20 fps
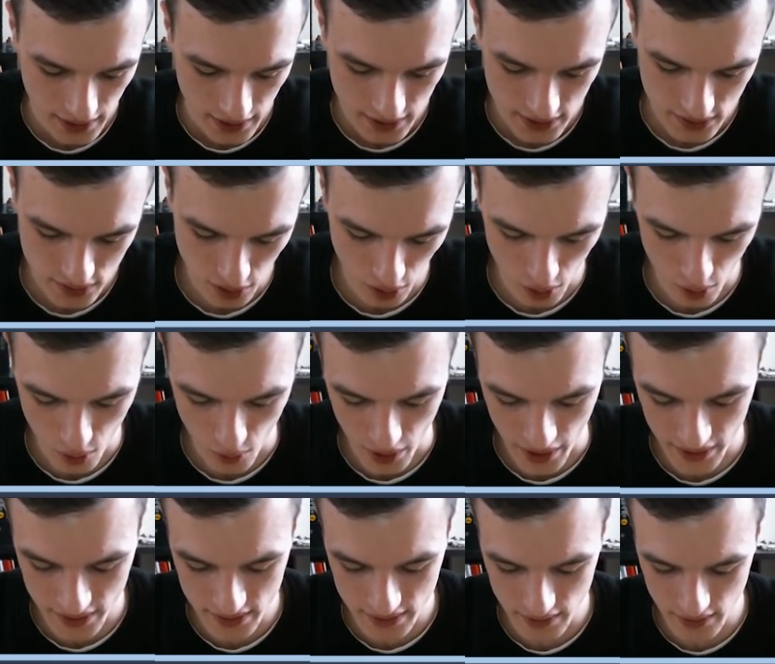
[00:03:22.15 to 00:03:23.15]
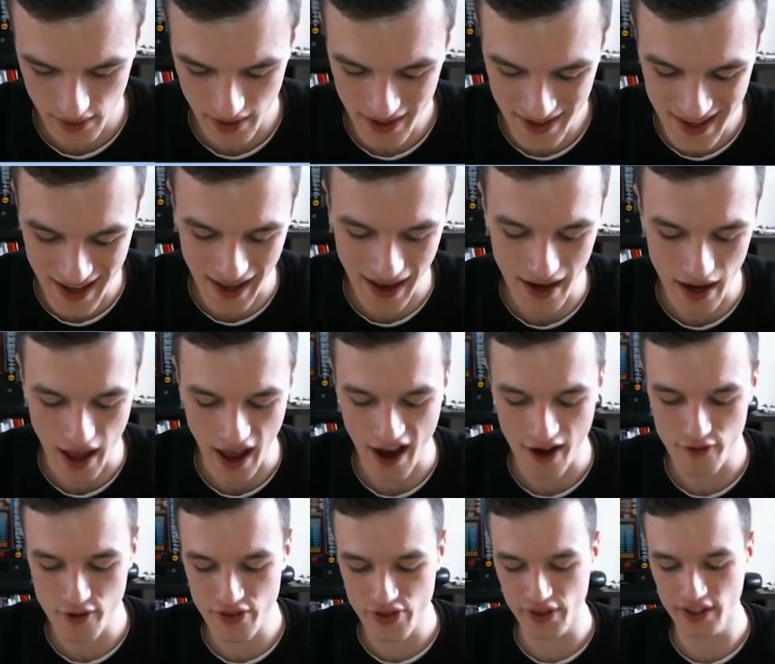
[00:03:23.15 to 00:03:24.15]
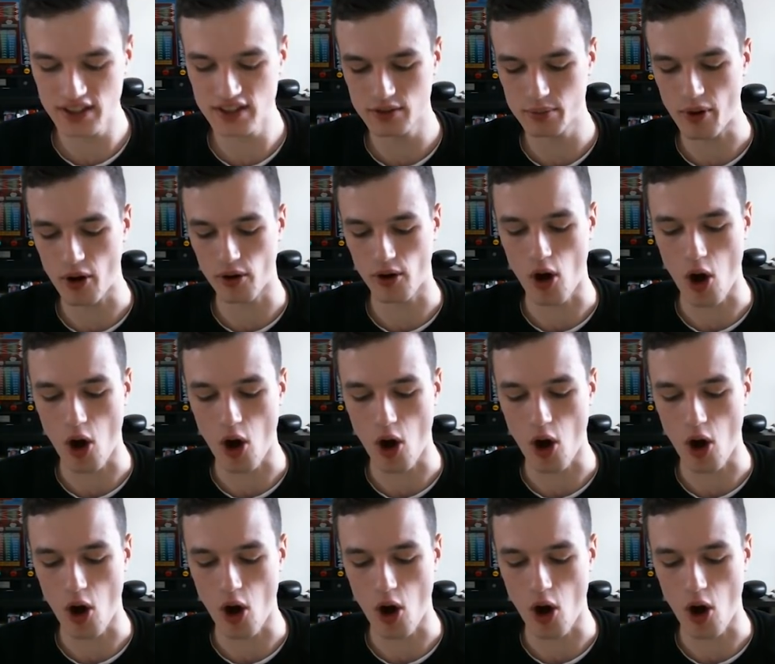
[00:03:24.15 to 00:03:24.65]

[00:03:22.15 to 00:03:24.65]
So it's, again, everything is about